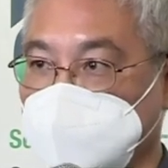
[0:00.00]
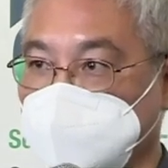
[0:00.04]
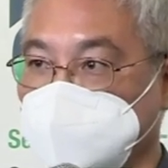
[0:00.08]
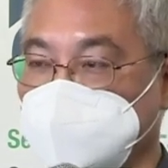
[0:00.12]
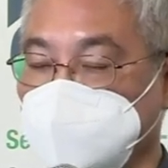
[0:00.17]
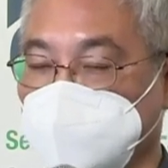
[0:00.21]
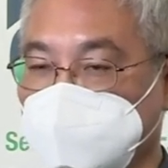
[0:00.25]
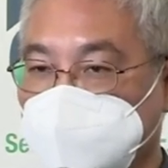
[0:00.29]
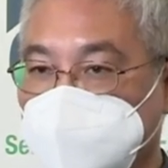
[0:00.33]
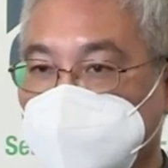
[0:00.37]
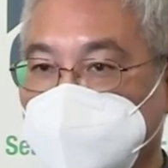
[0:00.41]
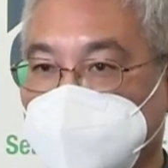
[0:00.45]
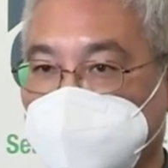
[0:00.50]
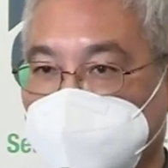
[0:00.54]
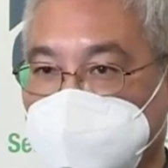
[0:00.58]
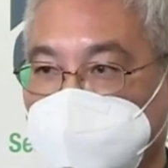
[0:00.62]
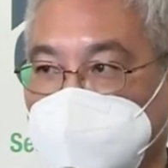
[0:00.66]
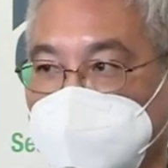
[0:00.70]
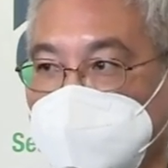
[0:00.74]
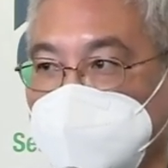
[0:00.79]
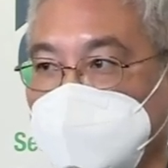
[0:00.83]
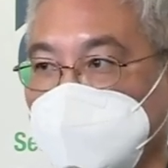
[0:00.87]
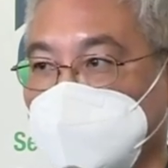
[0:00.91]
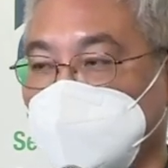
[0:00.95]
uh,
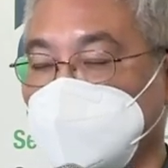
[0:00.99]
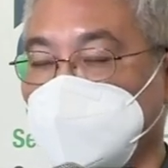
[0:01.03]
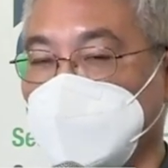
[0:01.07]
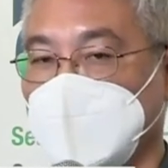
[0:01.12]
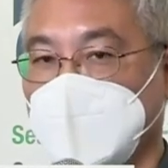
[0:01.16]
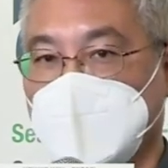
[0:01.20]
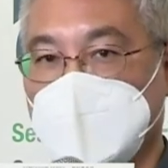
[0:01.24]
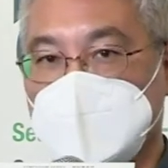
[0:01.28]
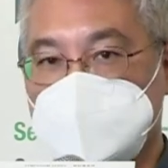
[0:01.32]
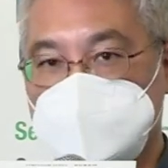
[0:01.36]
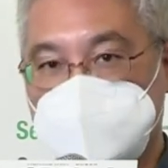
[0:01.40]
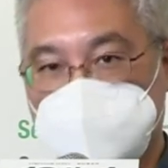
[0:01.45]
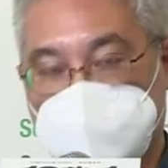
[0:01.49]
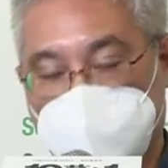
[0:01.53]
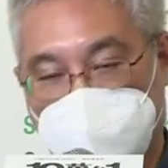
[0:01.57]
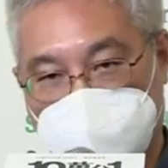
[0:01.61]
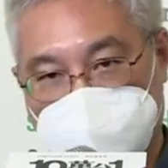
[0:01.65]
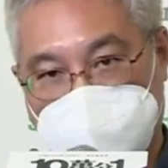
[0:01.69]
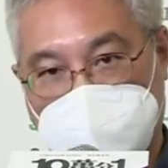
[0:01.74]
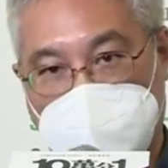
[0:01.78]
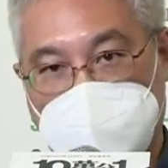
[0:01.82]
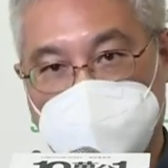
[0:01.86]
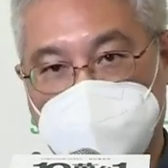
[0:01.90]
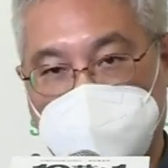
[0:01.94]

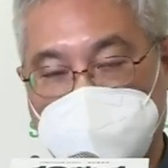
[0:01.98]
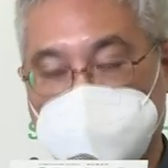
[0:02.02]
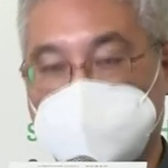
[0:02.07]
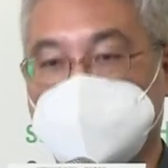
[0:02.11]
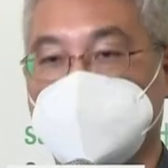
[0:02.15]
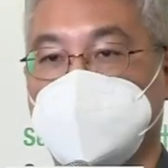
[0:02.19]
all